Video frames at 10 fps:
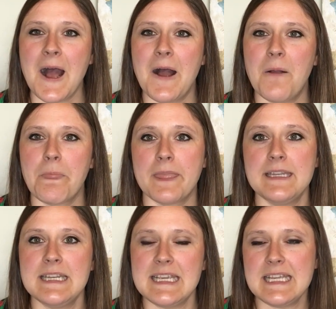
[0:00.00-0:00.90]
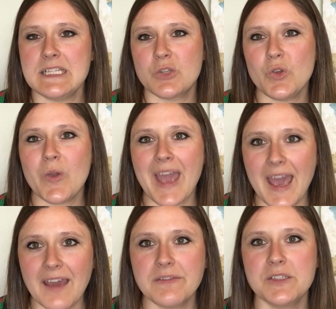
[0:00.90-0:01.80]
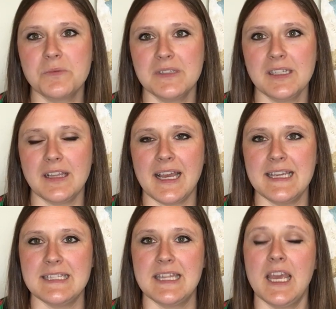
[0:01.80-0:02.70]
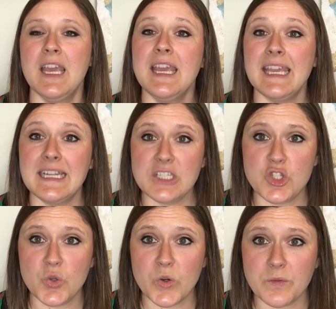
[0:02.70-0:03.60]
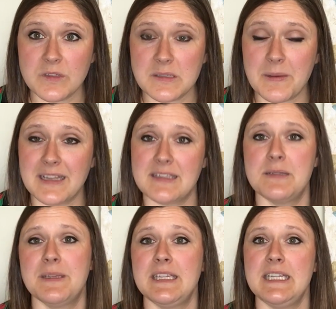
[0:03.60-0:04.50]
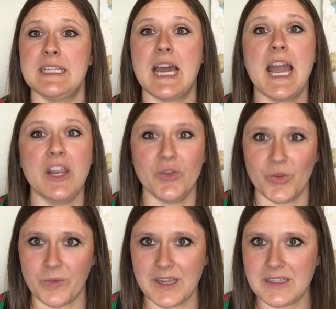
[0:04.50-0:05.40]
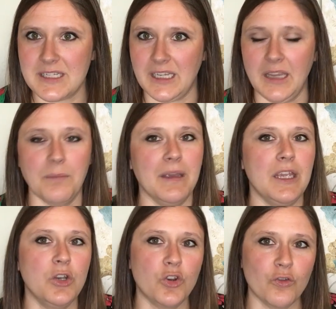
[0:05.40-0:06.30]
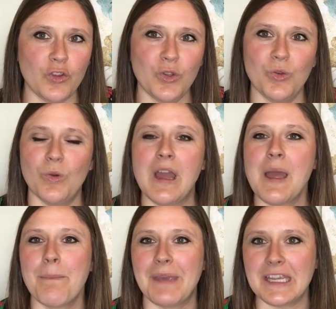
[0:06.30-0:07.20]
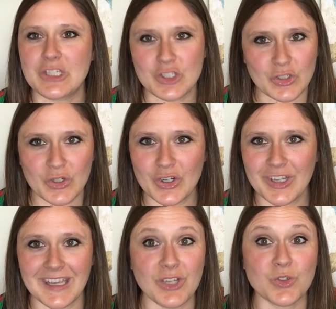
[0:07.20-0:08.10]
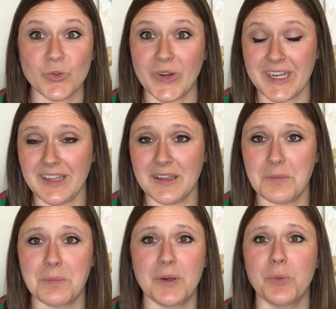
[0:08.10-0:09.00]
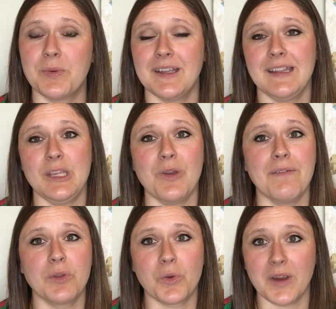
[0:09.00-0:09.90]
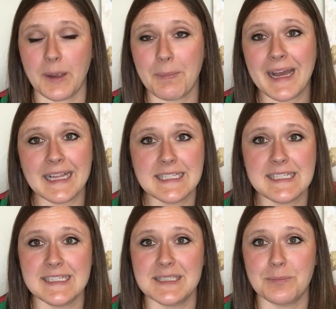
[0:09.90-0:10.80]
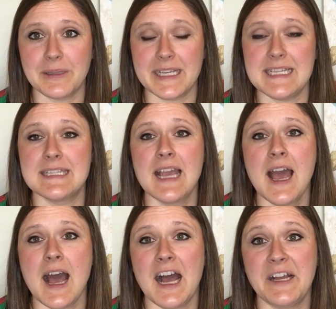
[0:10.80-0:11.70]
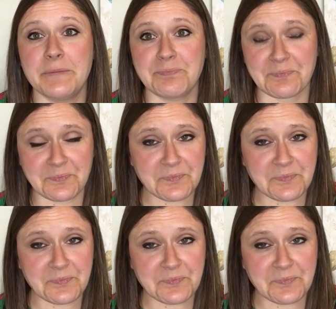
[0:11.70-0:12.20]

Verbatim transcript: Um, and, and so you have to realize that it is your responsibility to hire the right team, interview, make sure that you're training them appropriately, you have the correct policies in place. Um,